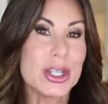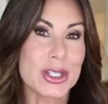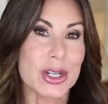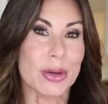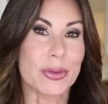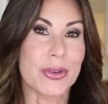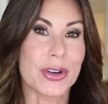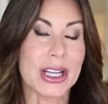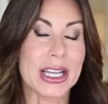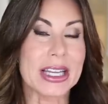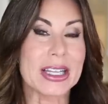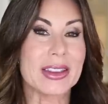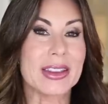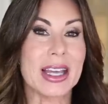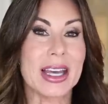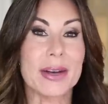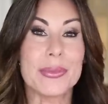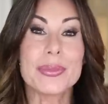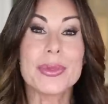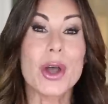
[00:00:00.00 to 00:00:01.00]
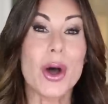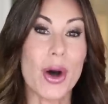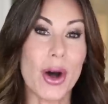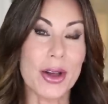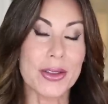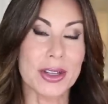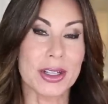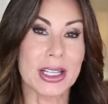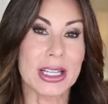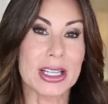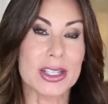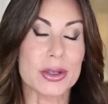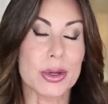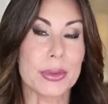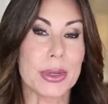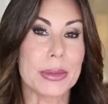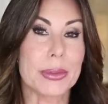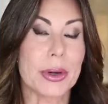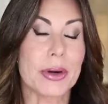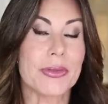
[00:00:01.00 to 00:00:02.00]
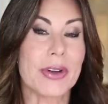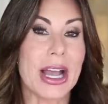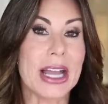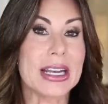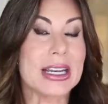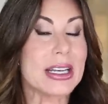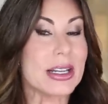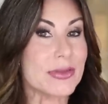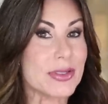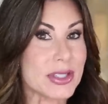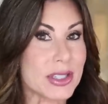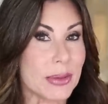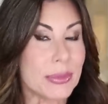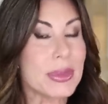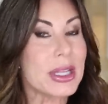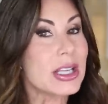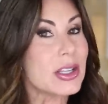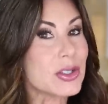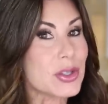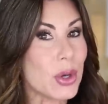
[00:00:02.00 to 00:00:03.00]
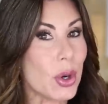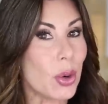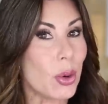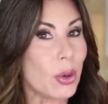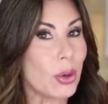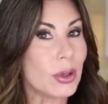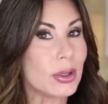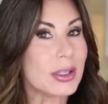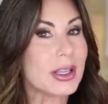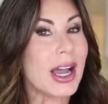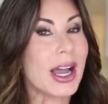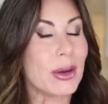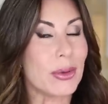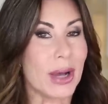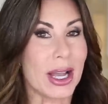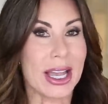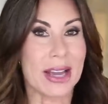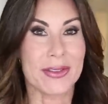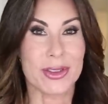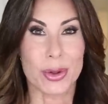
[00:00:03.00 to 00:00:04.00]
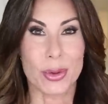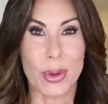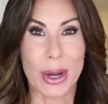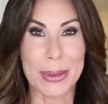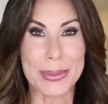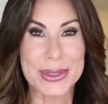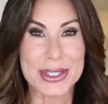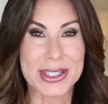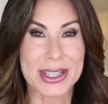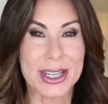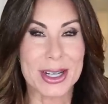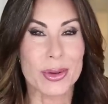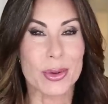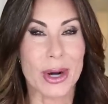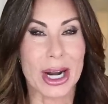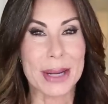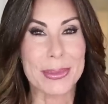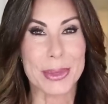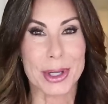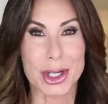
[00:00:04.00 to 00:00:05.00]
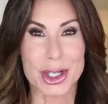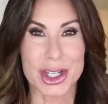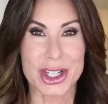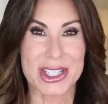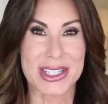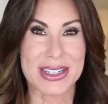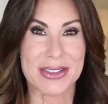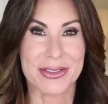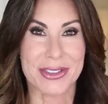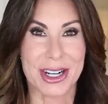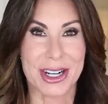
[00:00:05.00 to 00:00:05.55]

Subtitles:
Don't forget that all the links will be provided. If something is old, I will have the website where I purchased it